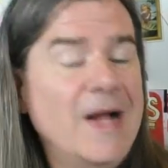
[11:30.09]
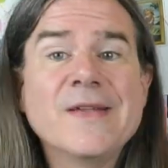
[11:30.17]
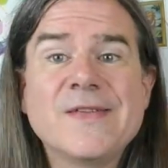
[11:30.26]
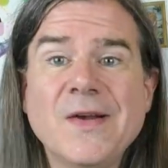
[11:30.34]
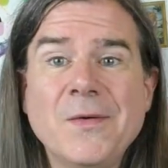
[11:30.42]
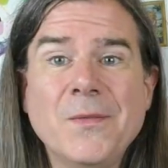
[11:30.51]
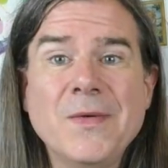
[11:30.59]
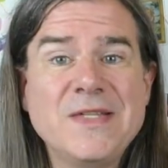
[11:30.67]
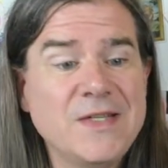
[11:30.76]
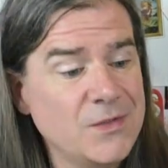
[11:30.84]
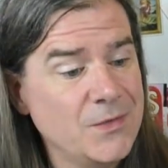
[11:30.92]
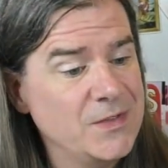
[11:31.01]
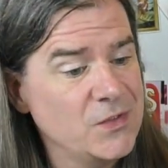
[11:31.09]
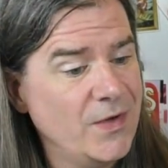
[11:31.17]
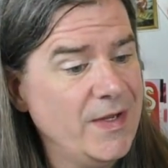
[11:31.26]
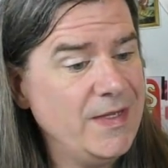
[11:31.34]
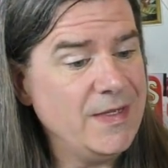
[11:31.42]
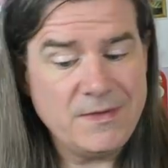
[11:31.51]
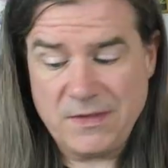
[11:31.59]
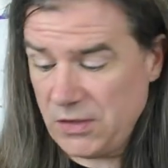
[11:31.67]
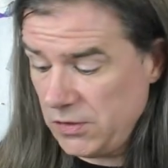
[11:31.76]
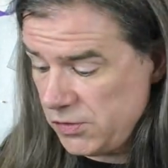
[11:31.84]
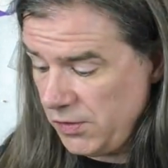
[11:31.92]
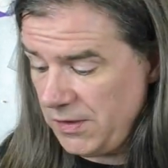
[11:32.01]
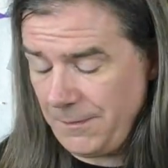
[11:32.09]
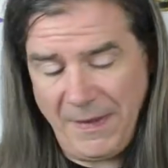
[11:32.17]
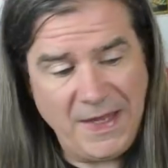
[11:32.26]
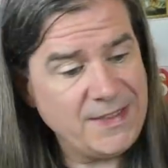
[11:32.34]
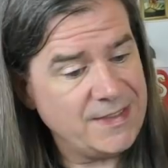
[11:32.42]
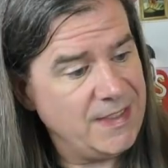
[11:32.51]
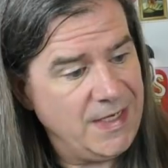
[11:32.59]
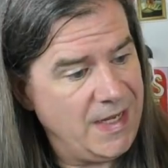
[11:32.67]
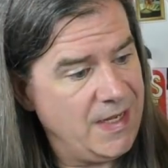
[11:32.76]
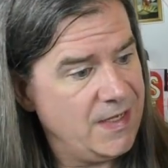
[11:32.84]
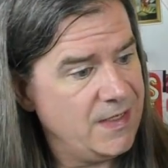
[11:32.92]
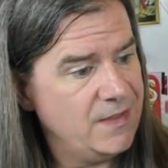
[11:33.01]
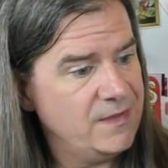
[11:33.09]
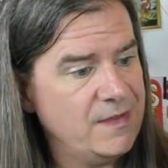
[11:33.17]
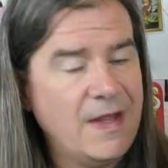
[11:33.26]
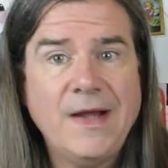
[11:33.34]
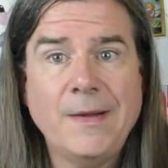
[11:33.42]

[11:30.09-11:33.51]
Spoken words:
So, did you enjoy your painting and